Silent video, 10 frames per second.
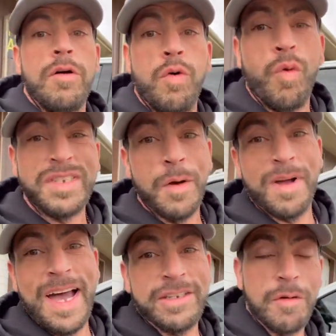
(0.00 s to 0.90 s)
What's up,
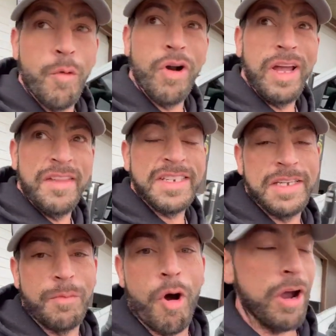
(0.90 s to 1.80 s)
guys? Good morning. This
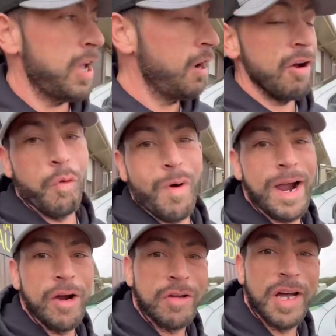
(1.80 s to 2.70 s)
is Mark here at
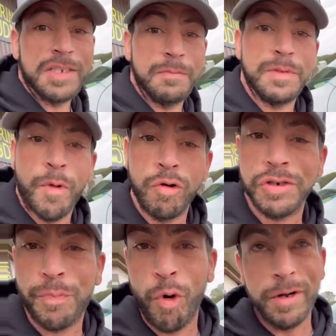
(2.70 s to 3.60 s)
Kustoms
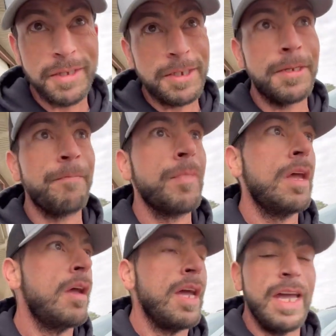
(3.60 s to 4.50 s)
Motorsports
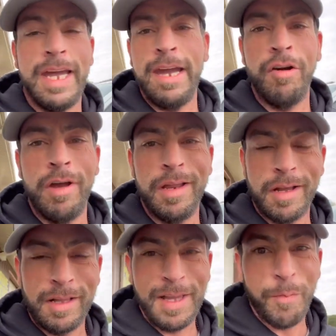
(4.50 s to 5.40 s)
here in
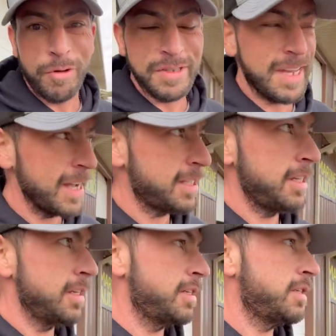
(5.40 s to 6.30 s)
Cleburne,
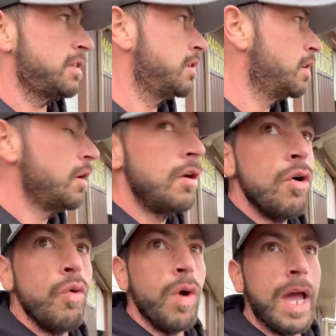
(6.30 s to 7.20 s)
Texas.
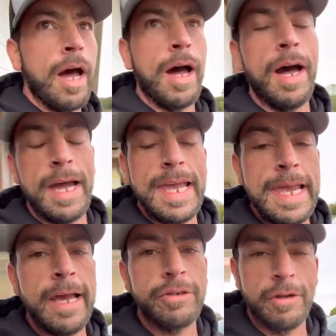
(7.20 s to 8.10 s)
We
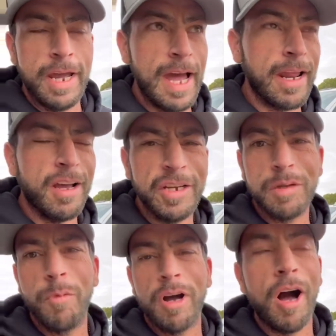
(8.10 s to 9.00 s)
yesterday had a
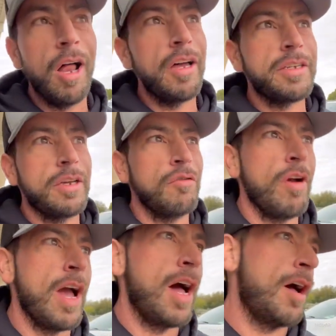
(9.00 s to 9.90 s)
customer call us
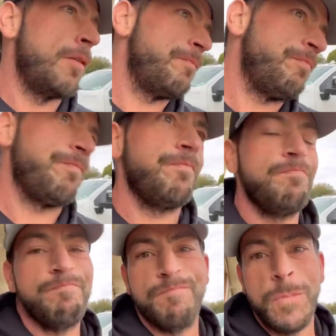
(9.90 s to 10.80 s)
around
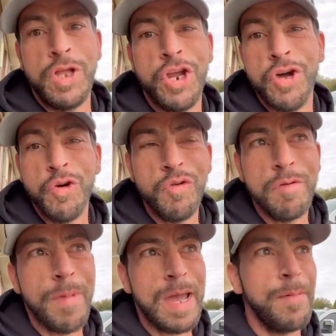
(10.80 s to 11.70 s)
noon,
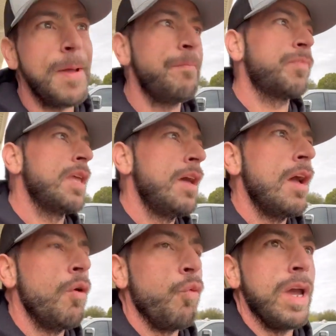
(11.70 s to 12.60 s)
maybe.
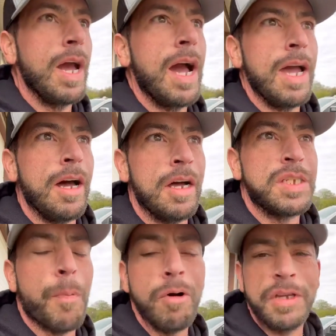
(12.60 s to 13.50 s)
I
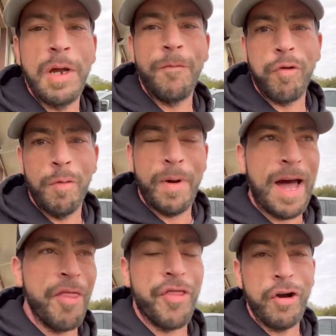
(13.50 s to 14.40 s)
spoke to him for
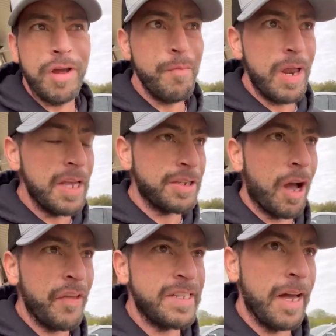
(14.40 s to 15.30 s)
about 30 minutes
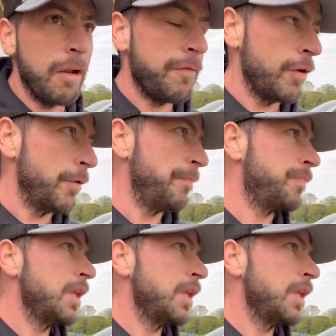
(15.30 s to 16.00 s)
on the telephone.